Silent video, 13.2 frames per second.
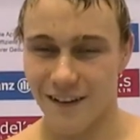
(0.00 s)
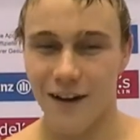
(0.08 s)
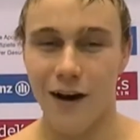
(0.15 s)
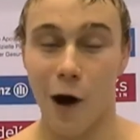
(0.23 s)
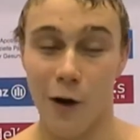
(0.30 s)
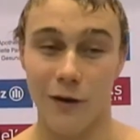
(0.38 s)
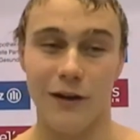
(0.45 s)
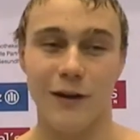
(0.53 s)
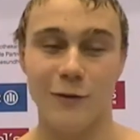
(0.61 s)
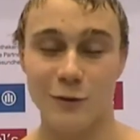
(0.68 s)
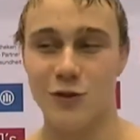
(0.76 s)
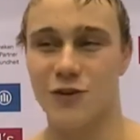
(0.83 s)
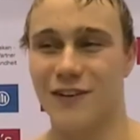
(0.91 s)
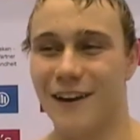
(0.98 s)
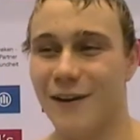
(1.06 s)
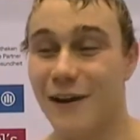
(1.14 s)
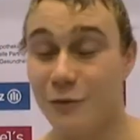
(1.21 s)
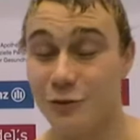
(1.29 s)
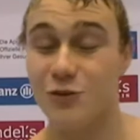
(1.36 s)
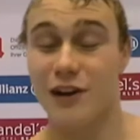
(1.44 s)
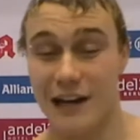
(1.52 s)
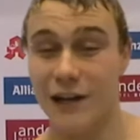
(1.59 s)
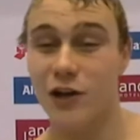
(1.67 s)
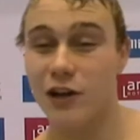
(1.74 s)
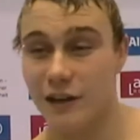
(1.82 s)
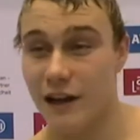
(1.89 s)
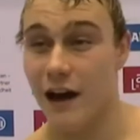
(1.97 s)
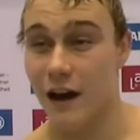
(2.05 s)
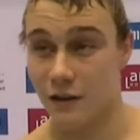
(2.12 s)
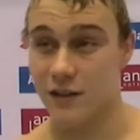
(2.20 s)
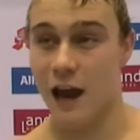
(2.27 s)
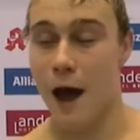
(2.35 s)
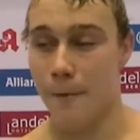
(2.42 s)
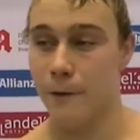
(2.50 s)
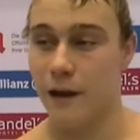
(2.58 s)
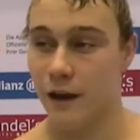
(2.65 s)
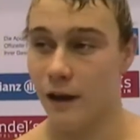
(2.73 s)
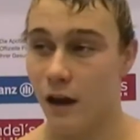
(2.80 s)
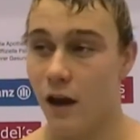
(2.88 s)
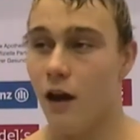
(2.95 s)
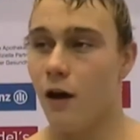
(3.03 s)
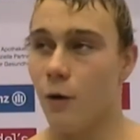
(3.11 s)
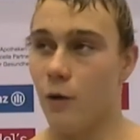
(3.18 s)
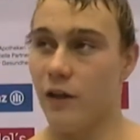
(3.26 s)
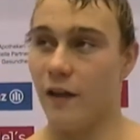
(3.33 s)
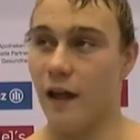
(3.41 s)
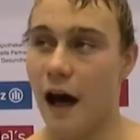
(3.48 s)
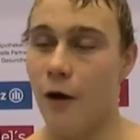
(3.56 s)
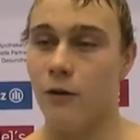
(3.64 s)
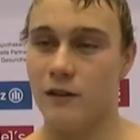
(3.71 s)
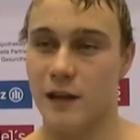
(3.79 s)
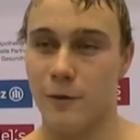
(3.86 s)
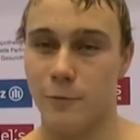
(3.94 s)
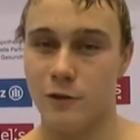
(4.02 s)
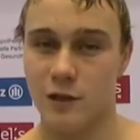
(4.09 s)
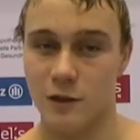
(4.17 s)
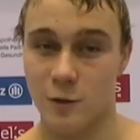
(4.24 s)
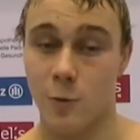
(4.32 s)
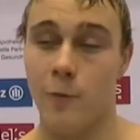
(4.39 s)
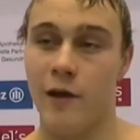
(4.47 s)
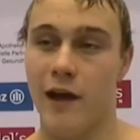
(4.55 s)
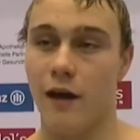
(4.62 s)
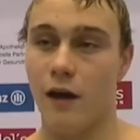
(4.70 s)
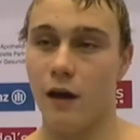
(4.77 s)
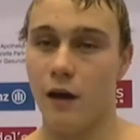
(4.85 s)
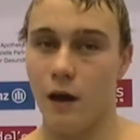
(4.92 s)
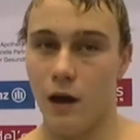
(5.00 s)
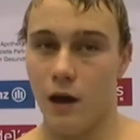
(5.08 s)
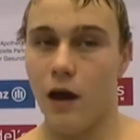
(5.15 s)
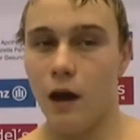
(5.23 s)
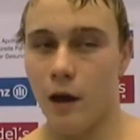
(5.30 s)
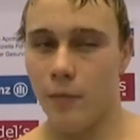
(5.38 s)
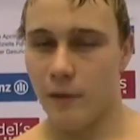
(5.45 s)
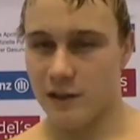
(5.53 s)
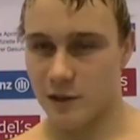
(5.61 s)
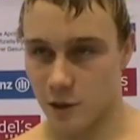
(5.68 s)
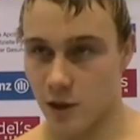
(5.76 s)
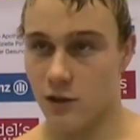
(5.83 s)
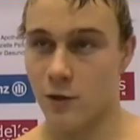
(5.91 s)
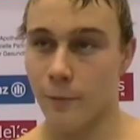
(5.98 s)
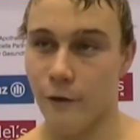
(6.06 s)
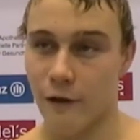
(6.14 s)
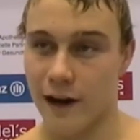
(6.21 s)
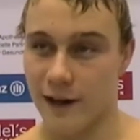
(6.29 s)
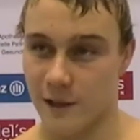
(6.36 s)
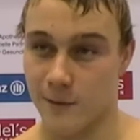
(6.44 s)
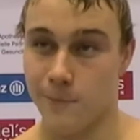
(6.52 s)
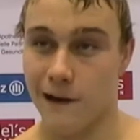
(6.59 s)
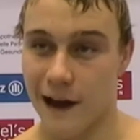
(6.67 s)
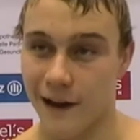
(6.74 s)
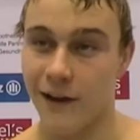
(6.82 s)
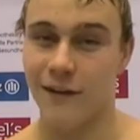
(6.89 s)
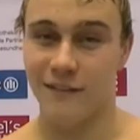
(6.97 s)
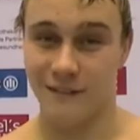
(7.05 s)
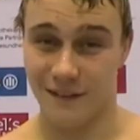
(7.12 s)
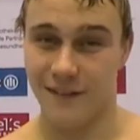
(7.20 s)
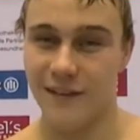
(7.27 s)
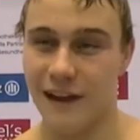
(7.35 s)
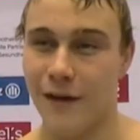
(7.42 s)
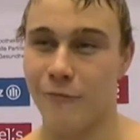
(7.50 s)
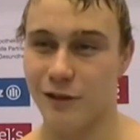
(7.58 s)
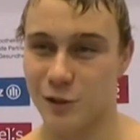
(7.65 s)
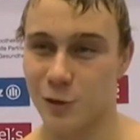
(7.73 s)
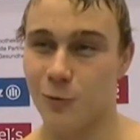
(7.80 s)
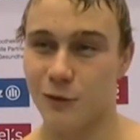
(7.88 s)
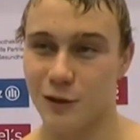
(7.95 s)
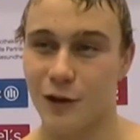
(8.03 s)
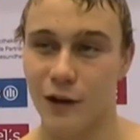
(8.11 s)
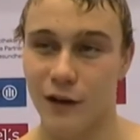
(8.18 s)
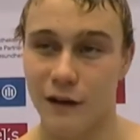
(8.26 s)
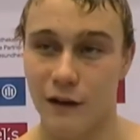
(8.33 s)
It was really good, yeah. I was happy with how I was able to swim it. I stick to my race plan and the end result was good.